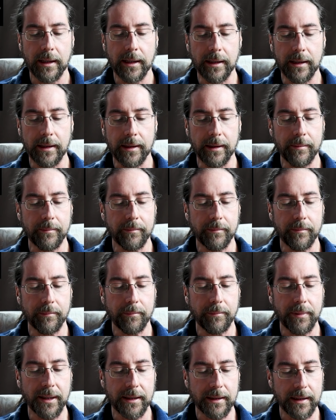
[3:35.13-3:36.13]

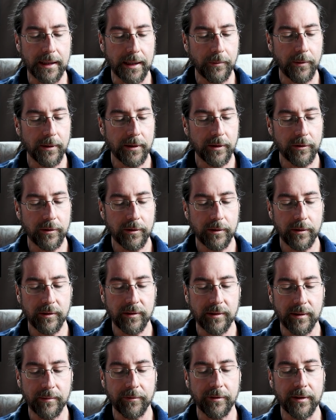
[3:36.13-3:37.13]
But I want to show you
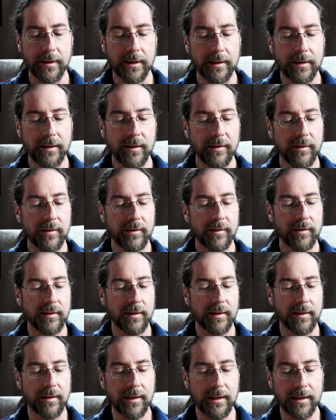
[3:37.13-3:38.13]
something, and this is
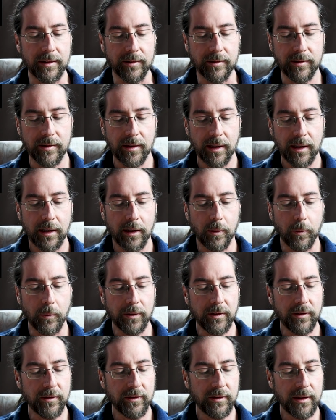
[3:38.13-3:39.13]
this.
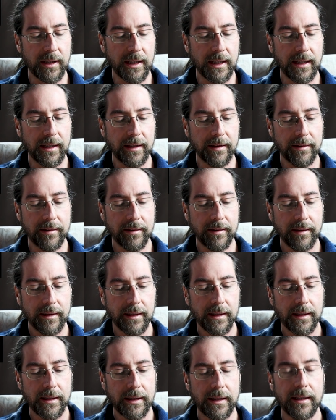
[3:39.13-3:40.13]
What you see here
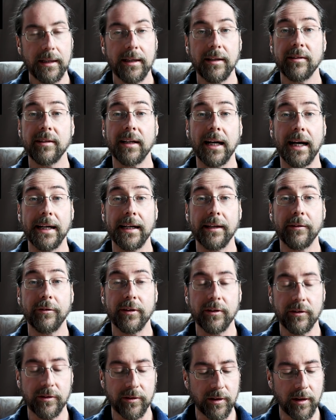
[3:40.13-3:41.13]
is I have
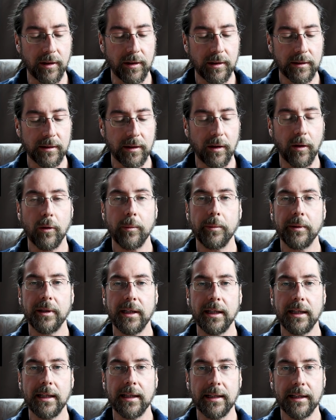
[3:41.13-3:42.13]
installed the
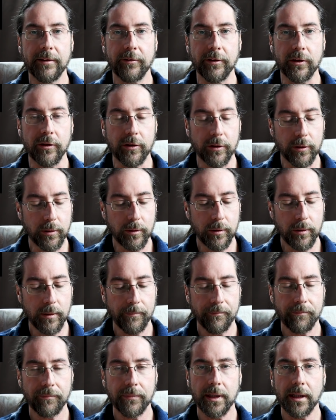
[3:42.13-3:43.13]
OBD11.2
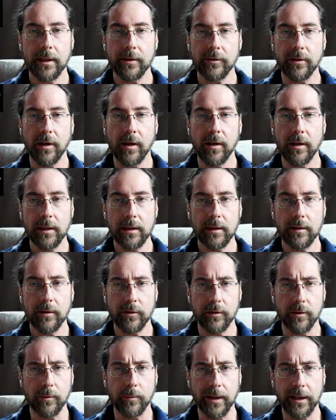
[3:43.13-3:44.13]
dongle,
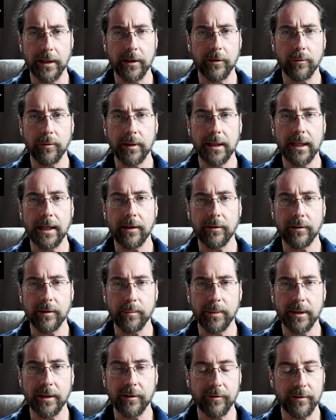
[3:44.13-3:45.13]
so we can read out a
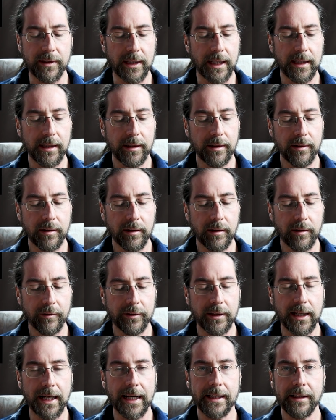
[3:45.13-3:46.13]
bit of data
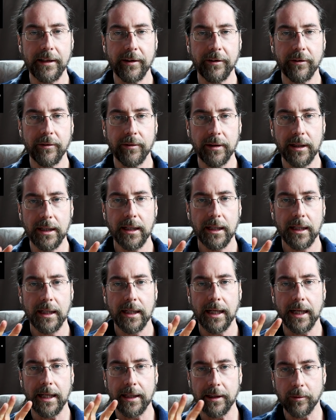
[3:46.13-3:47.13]
of the Id.3,
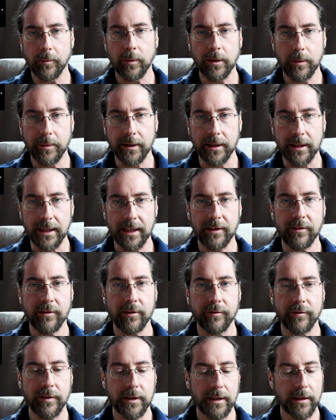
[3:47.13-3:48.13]
and there will be an
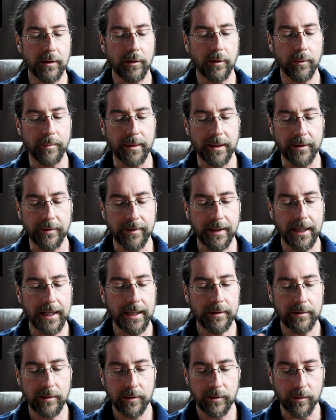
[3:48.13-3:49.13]
extra video about
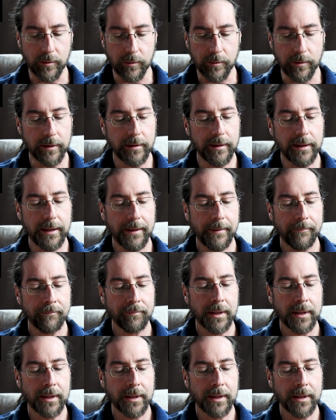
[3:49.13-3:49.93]
that, don't worry.